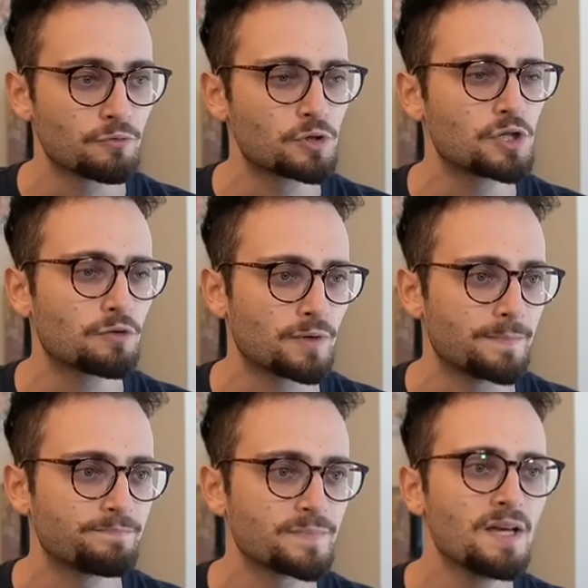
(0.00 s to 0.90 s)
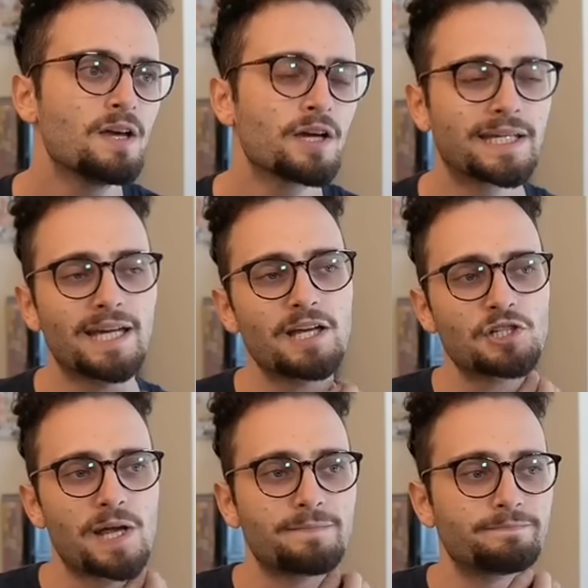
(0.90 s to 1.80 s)
Rook g three. King h
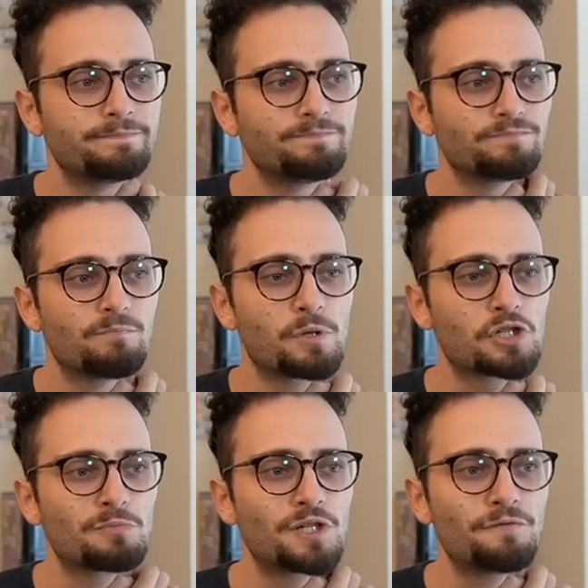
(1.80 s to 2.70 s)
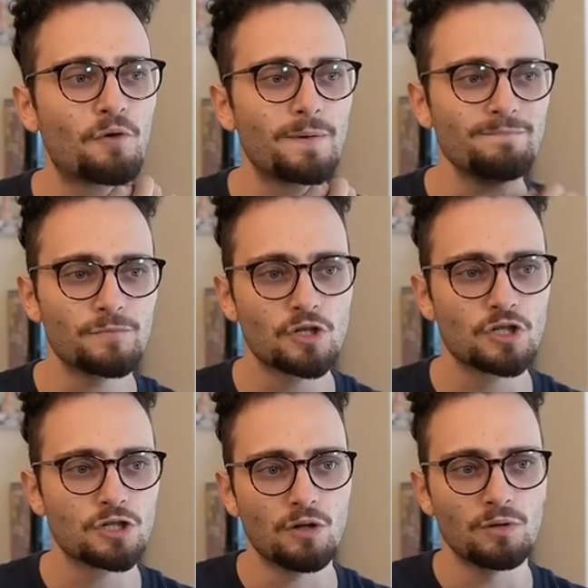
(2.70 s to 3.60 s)
eight. Bishop g four,
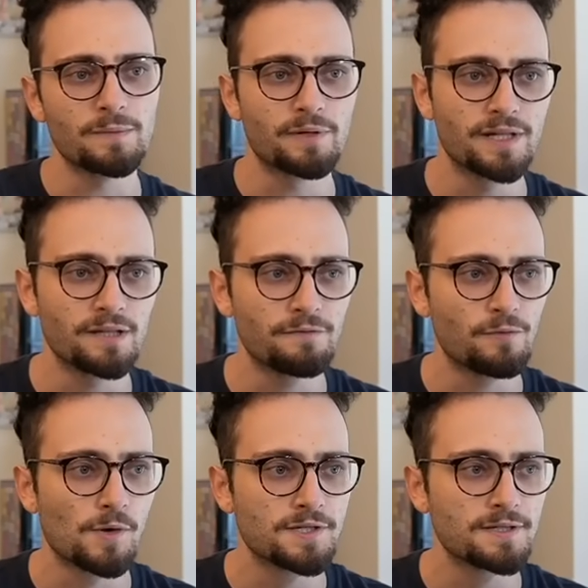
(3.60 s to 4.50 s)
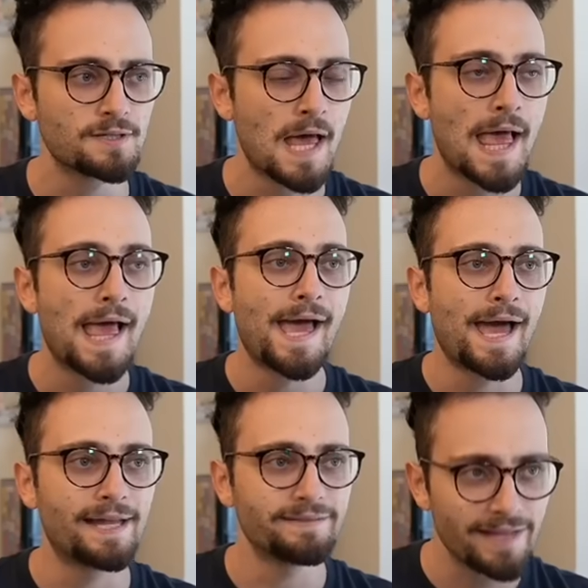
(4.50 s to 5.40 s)
just slowly bringing the forces.
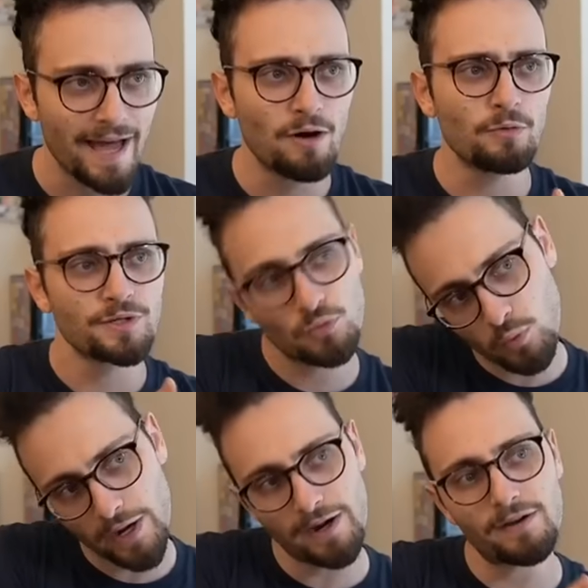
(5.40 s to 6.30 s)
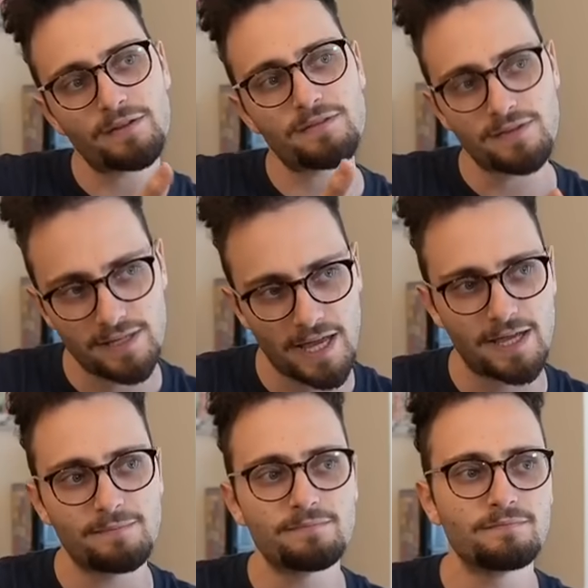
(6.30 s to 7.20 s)
And now is where the
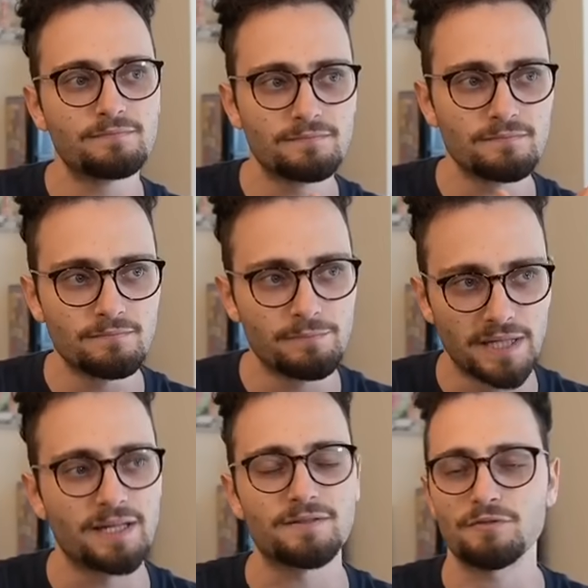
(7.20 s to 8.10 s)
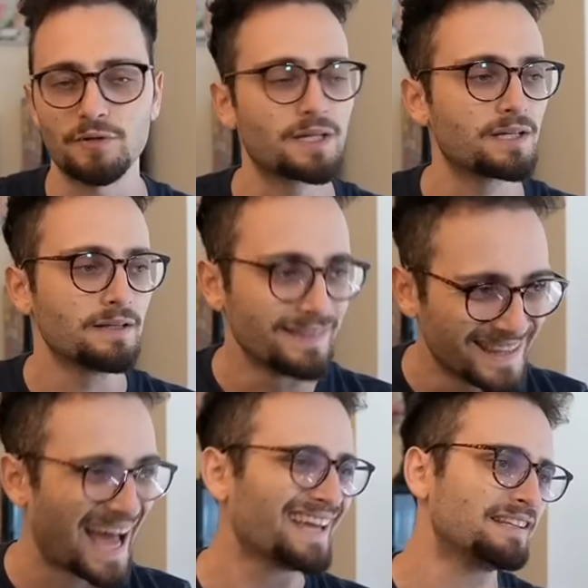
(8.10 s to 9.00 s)
game begins, really.
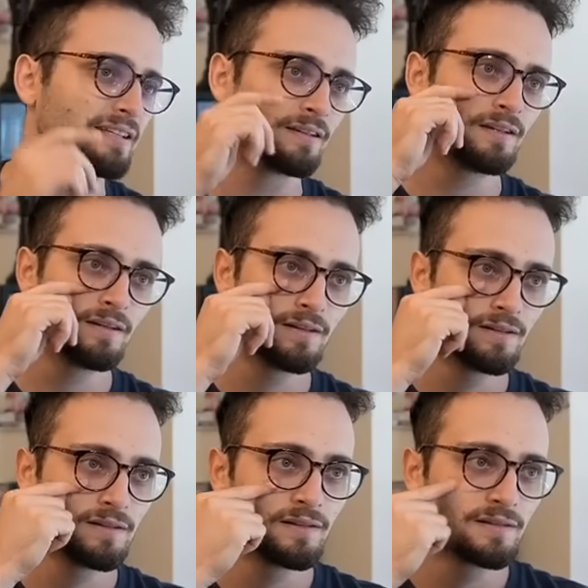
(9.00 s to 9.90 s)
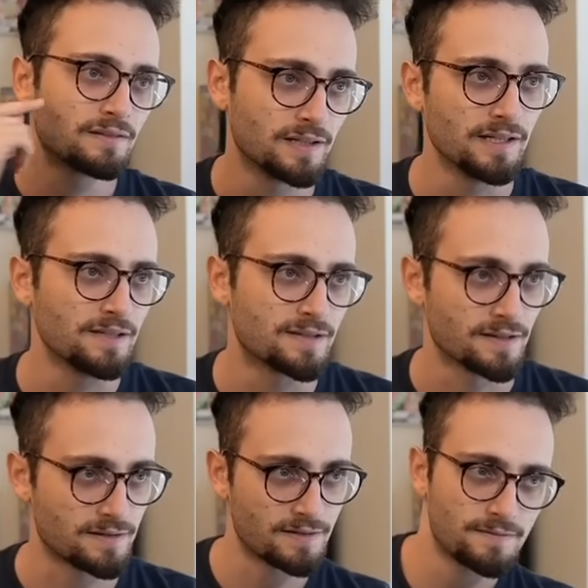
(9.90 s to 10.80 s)
Knight to e
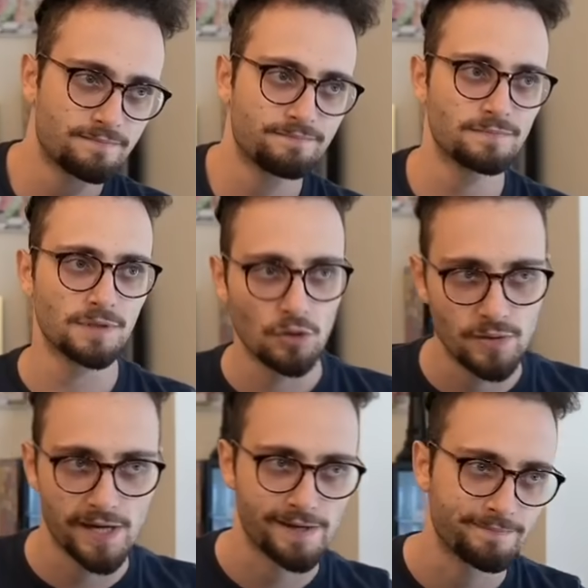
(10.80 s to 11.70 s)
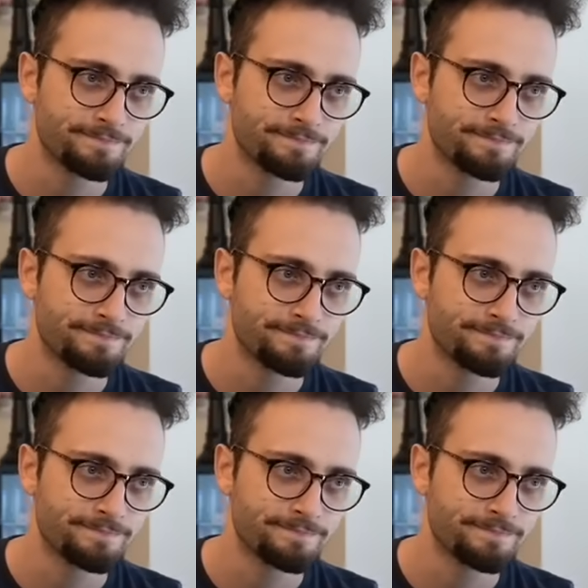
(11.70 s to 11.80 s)
six. Okay.